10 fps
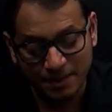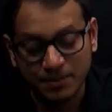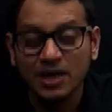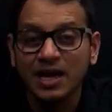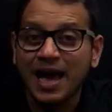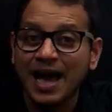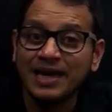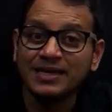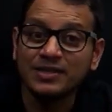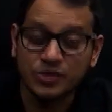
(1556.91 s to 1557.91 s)
And
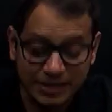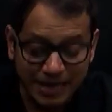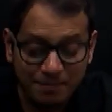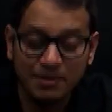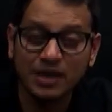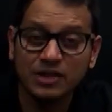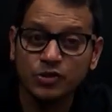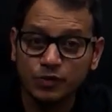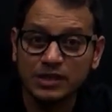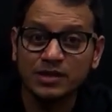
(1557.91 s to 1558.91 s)
this dam ka jo
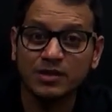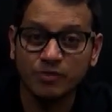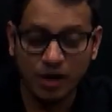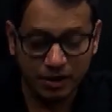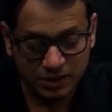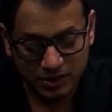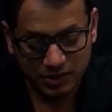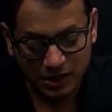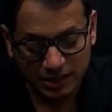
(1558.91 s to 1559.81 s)
reservoir which is collected,